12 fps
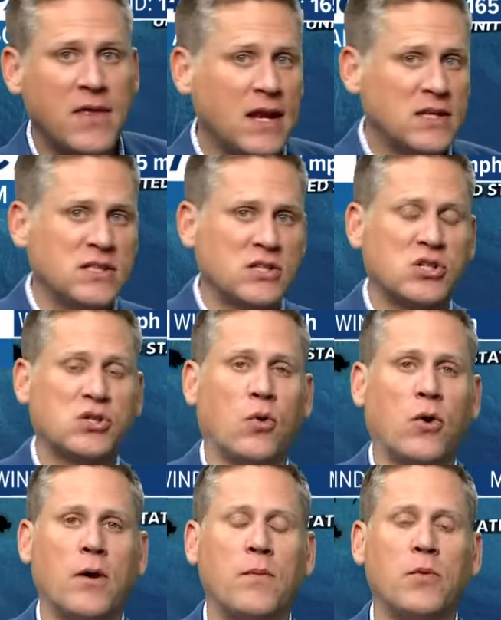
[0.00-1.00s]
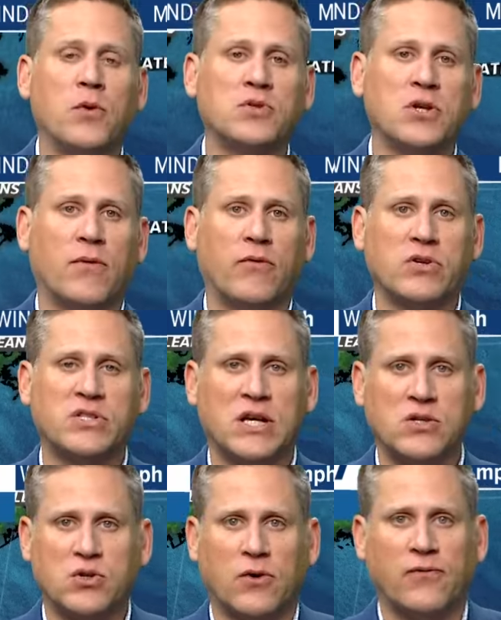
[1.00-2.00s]
then as the storm moves over
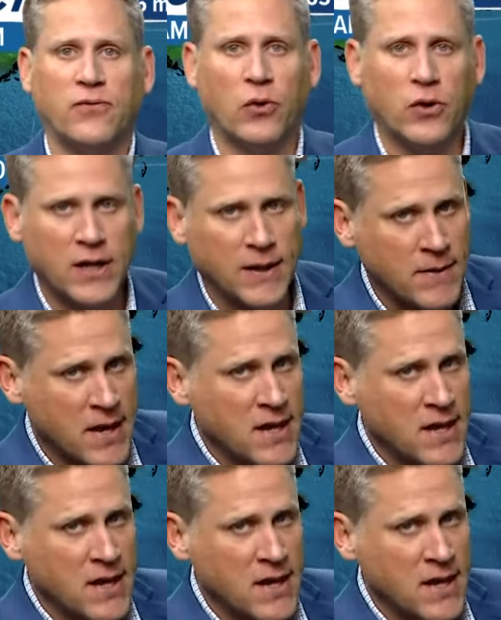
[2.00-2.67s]
central Florida,